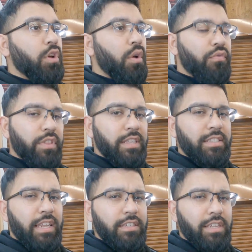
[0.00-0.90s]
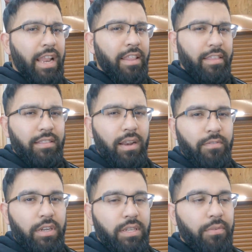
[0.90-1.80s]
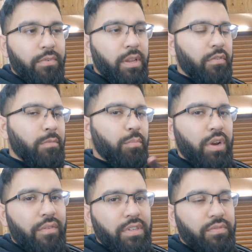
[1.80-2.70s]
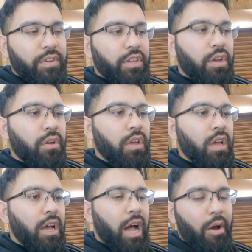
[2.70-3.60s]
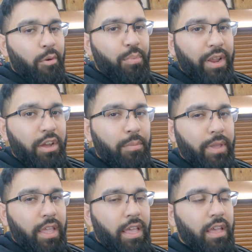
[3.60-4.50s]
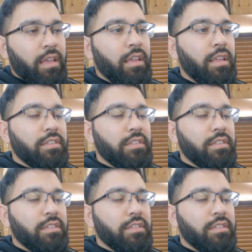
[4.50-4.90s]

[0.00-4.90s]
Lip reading: Go through the installation. Anything that I've done differently from the previous video, I will bring up here.